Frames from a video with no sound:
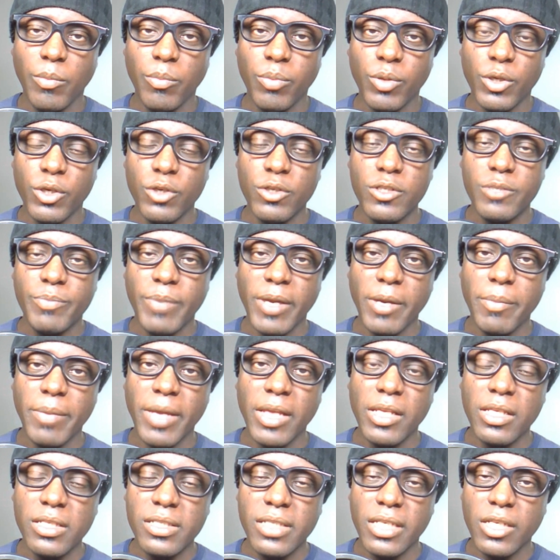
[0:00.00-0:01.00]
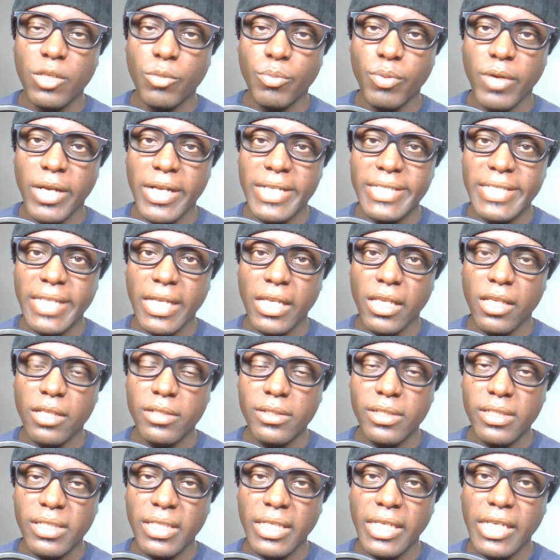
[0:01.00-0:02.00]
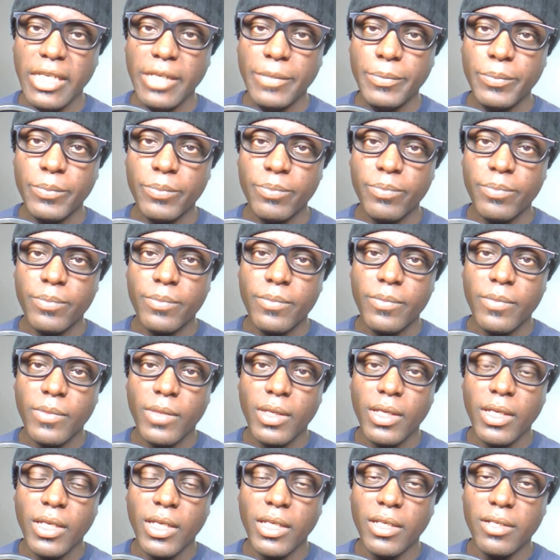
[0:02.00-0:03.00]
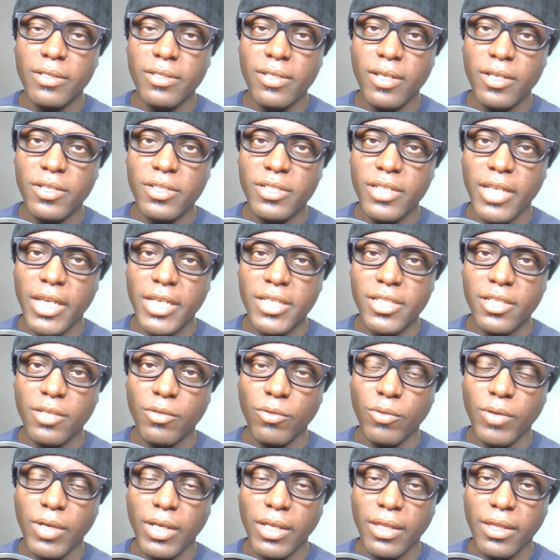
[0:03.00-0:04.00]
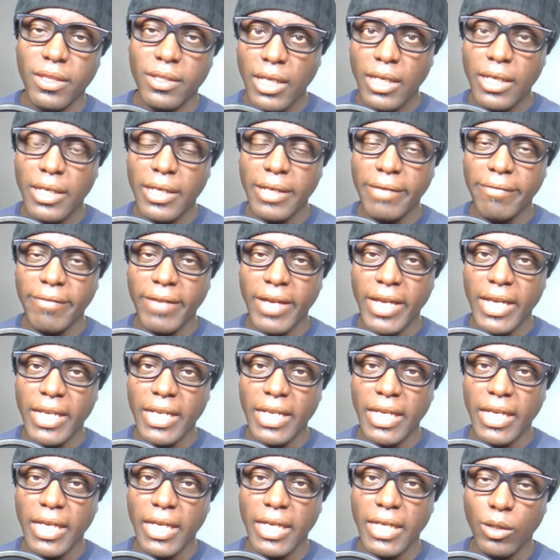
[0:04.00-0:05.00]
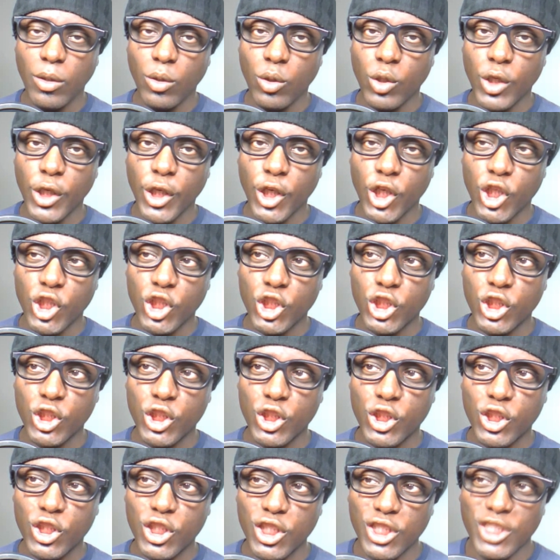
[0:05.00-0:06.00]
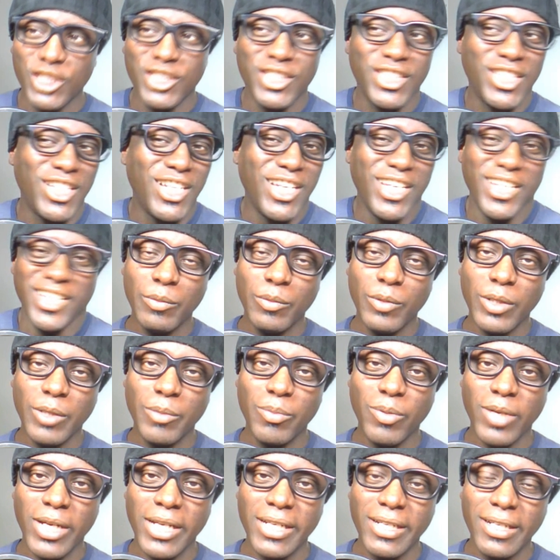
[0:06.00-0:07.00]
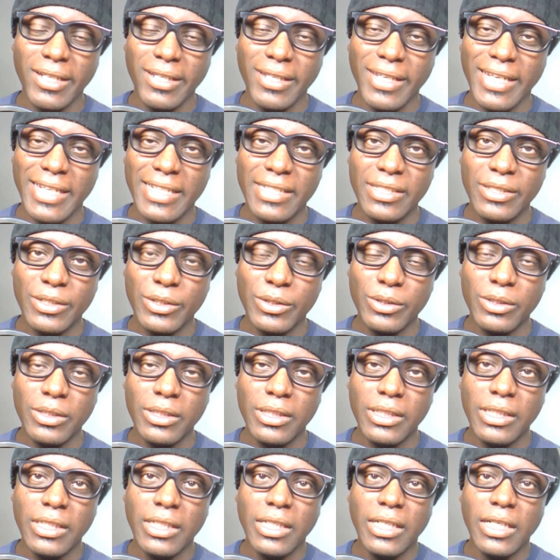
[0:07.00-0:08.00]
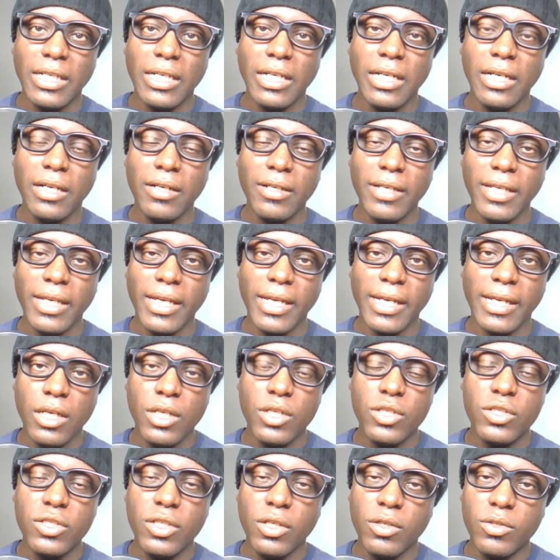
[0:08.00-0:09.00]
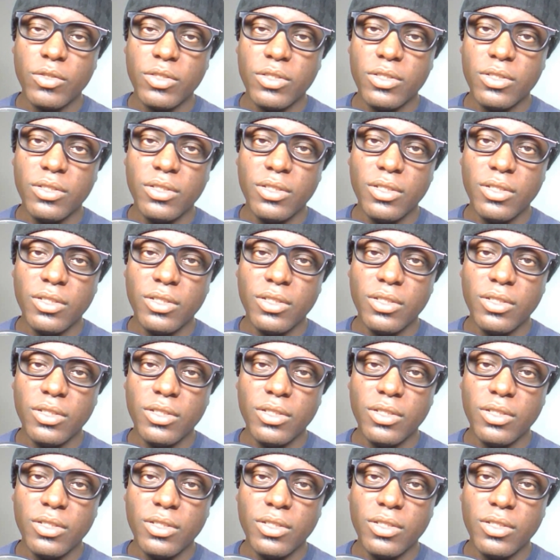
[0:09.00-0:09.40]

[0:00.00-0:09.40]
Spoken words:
Produced by Boundless Enterprise LLC in association with Nevada Lawyers. Rebranding that too. Okay, so